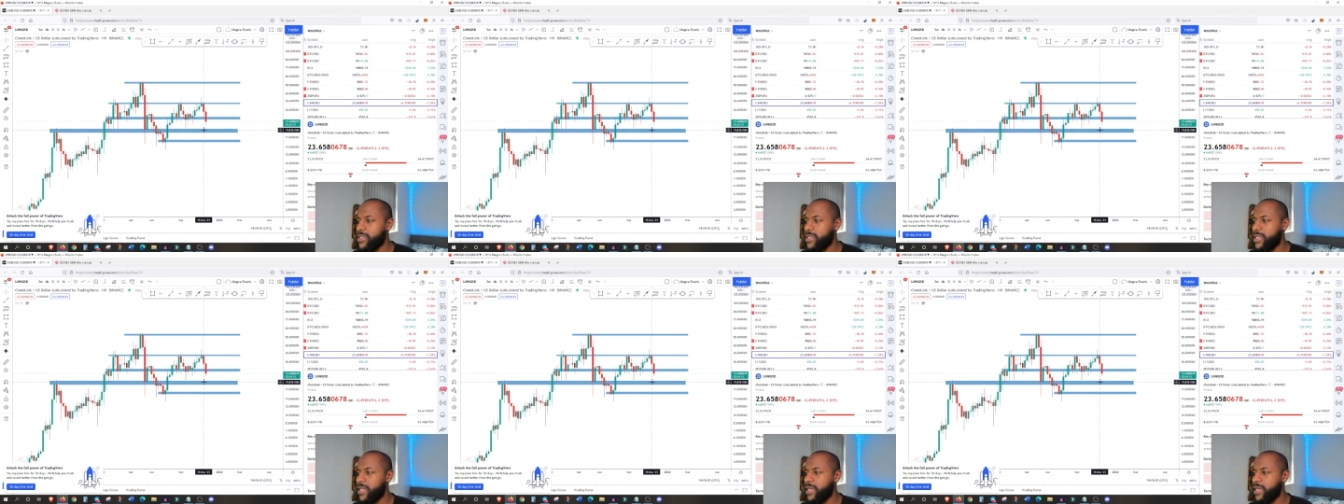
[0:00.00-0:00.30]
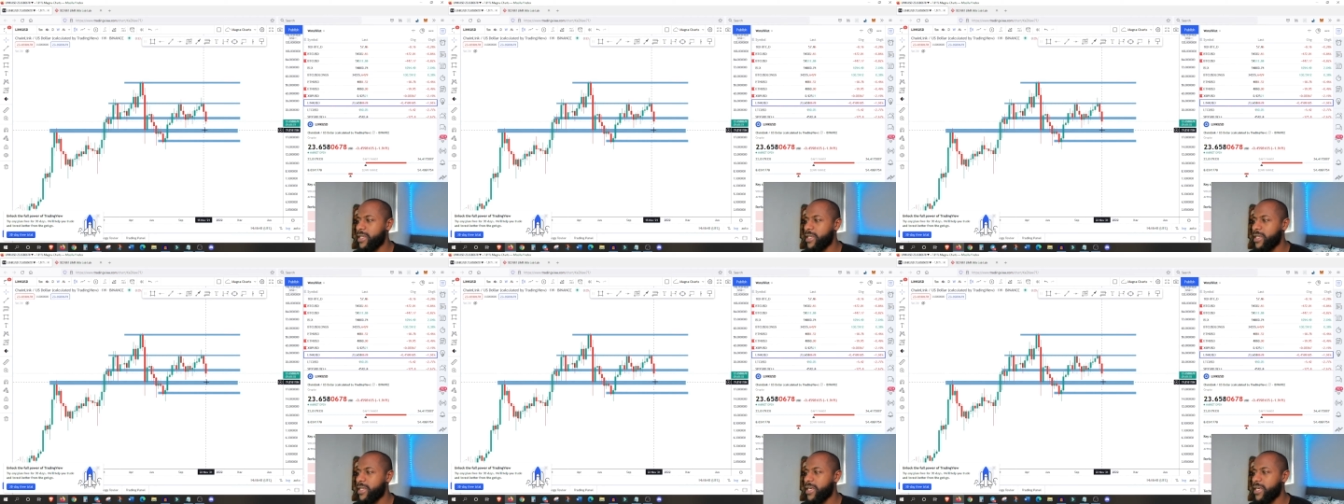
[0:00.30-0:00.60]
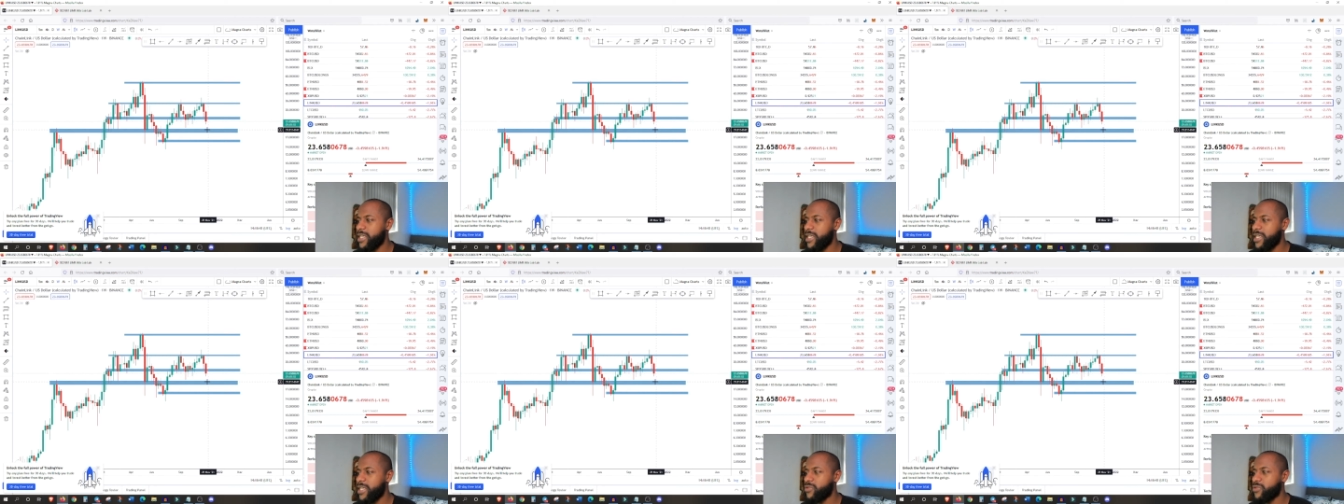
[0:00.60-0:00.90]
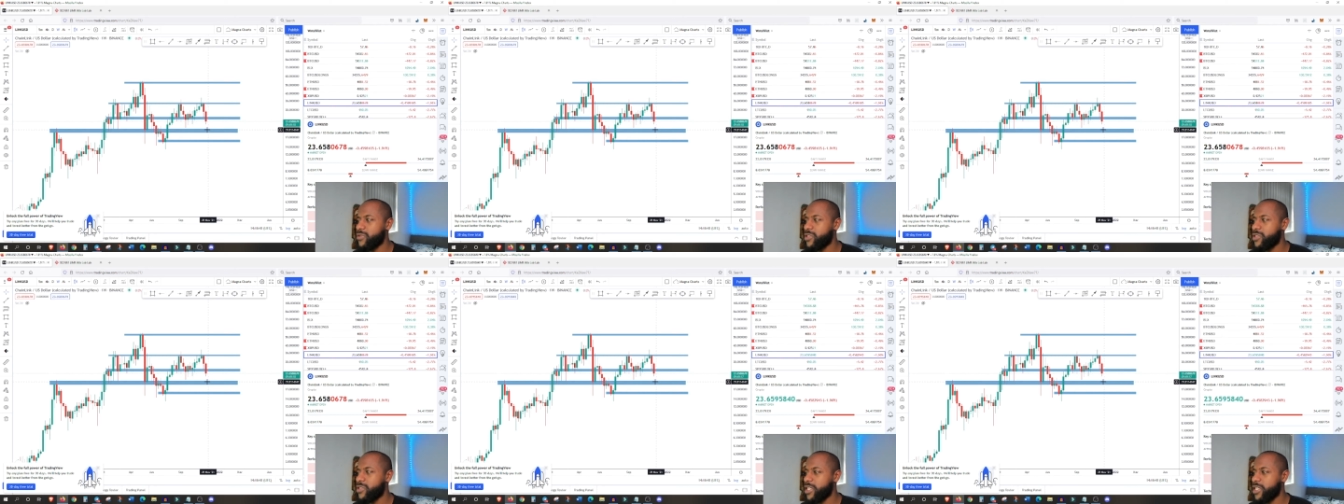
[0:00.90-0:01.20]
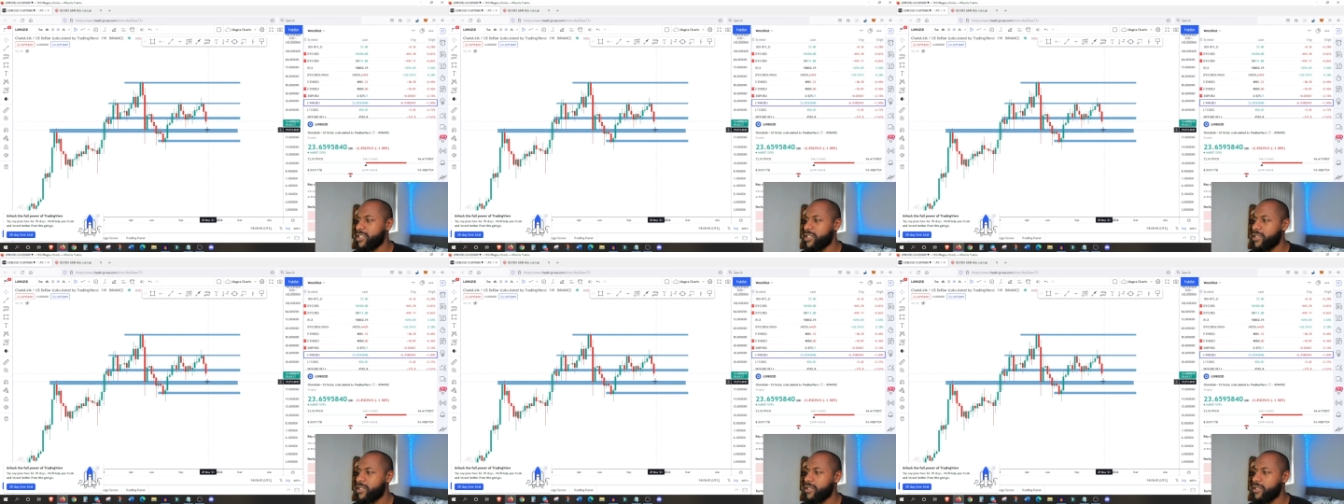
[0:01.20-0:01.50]
If we see a nice
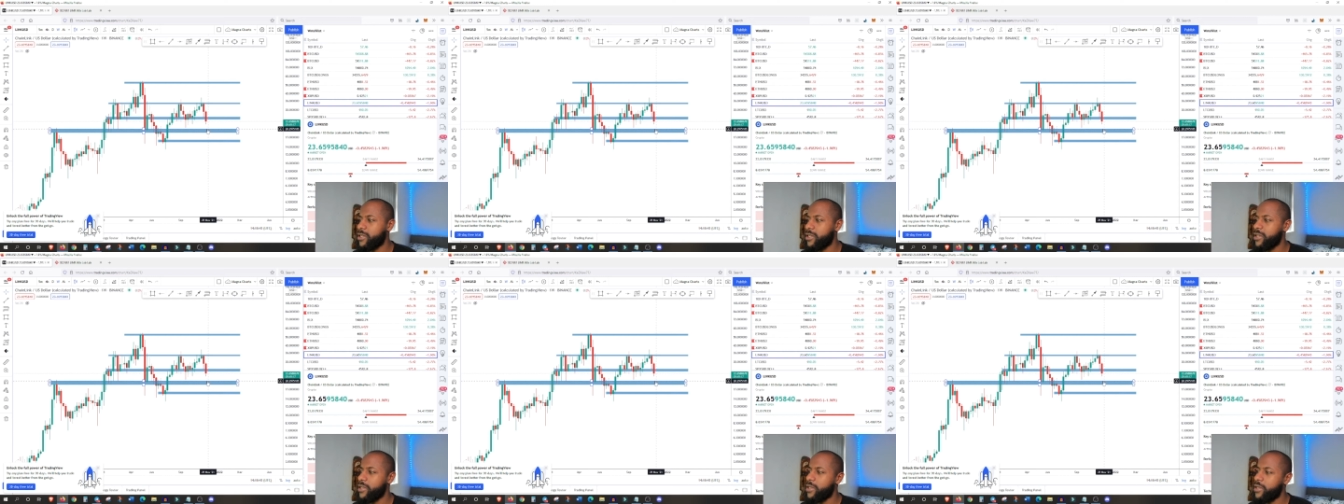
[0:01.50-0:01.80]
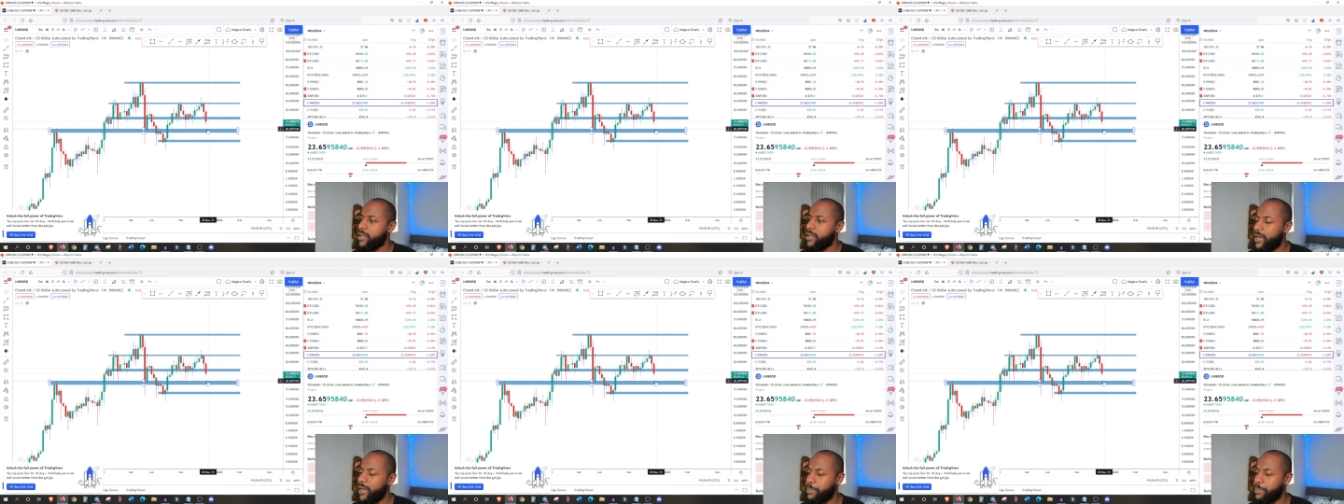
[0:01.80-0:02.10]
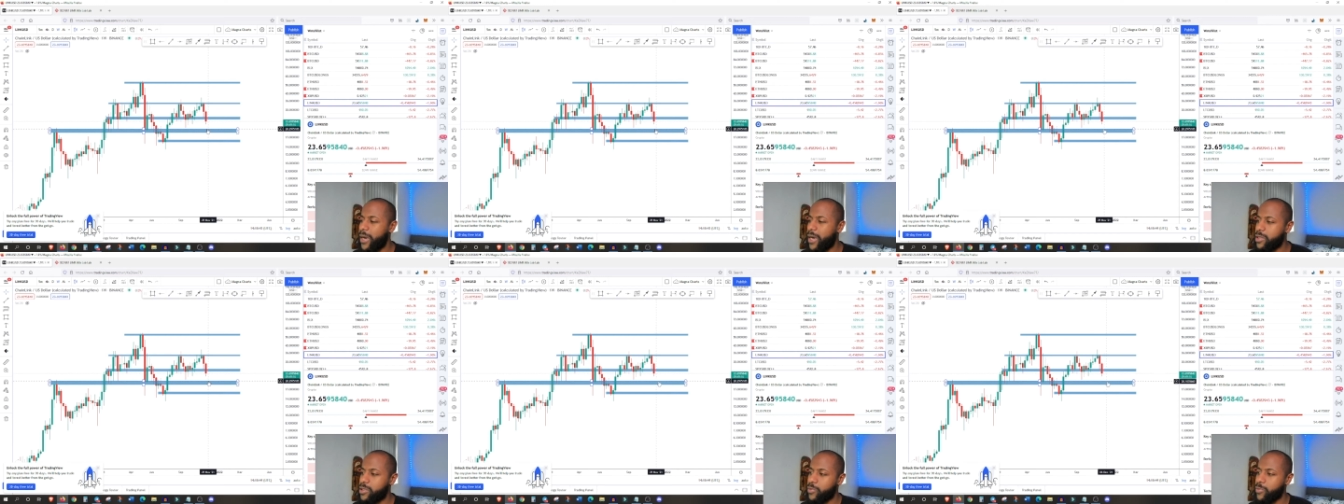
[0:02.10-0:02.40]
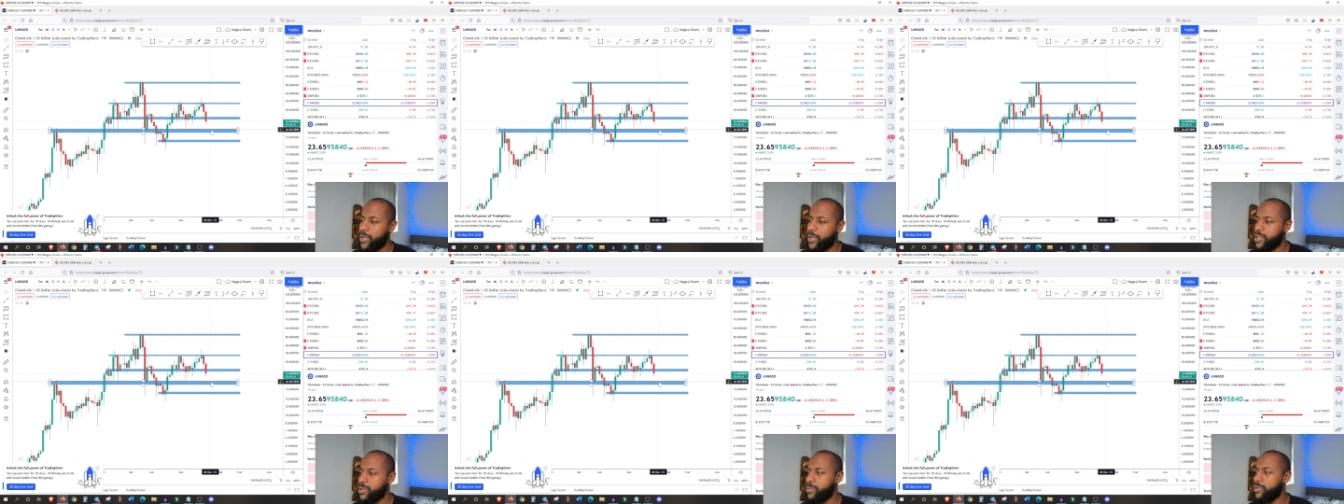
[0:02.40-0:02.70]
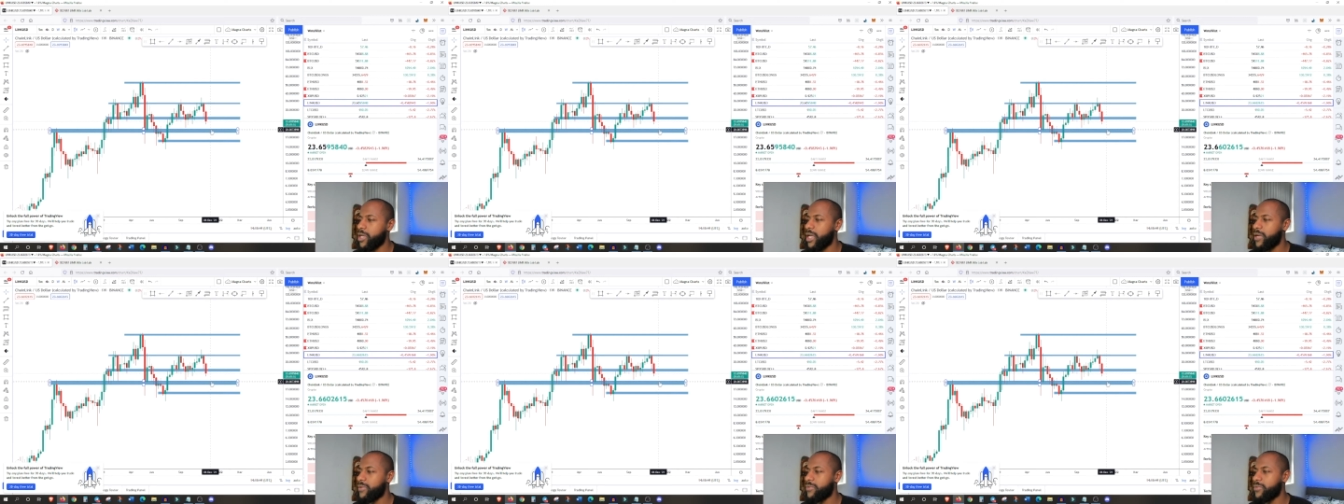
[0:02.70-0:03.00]
rejection and bounce from that
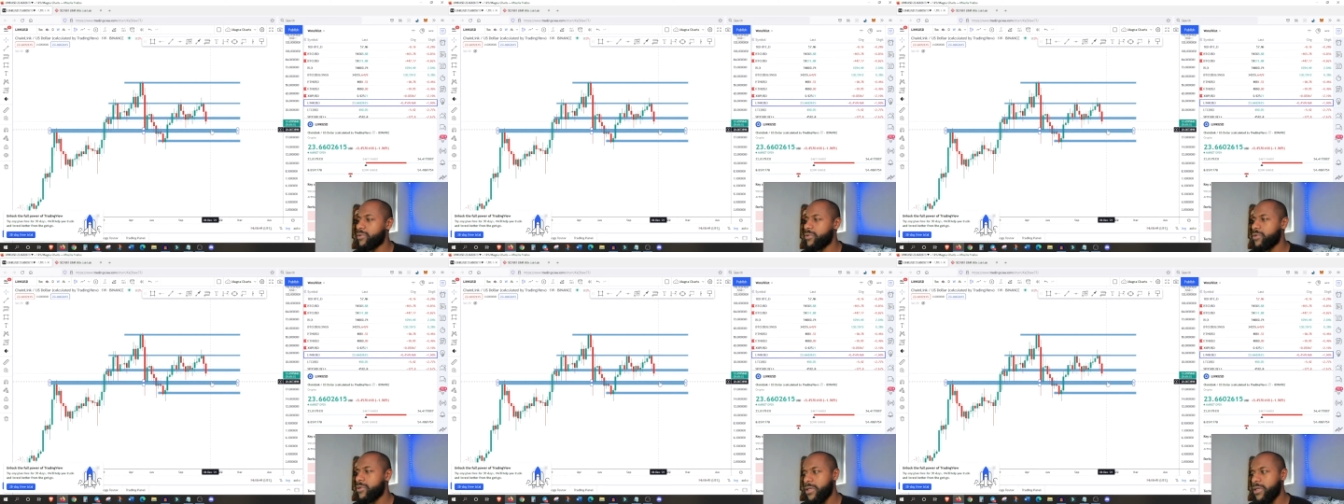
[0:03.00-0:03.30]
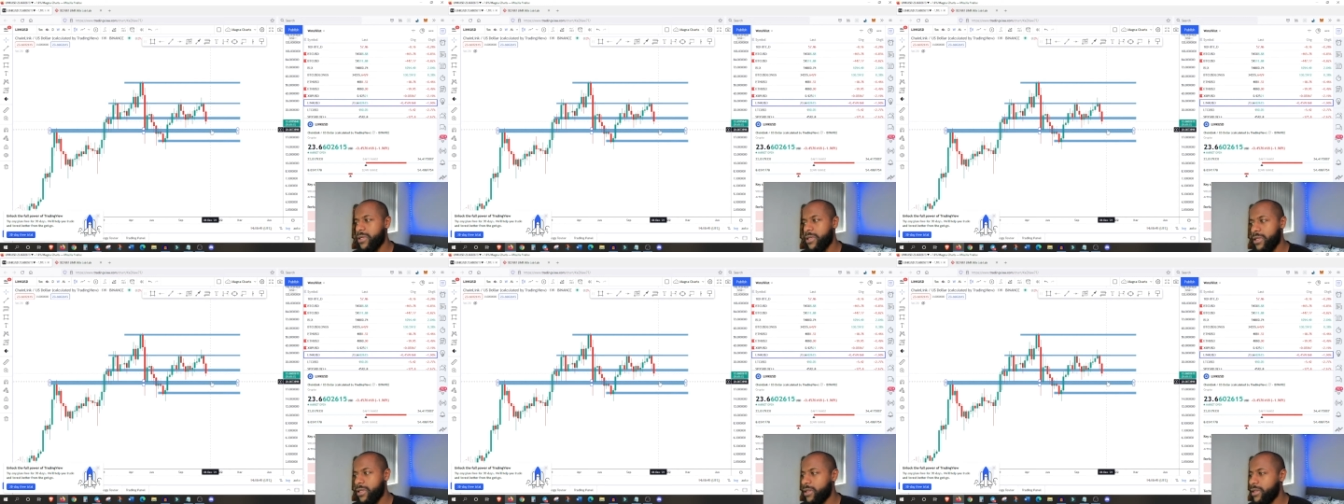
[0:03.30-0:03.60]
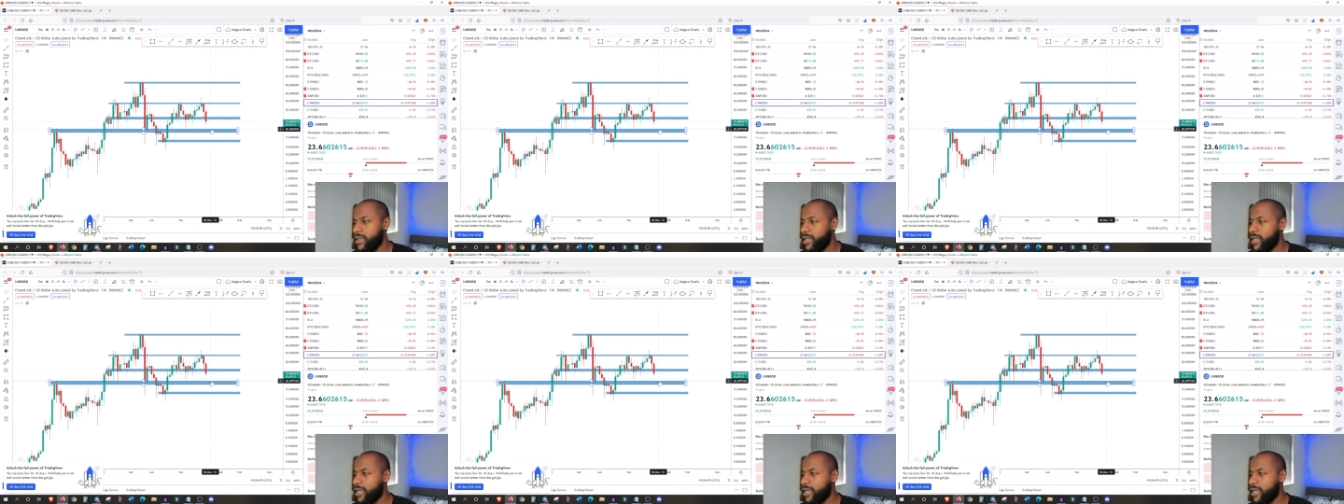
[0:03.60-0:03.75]
support level,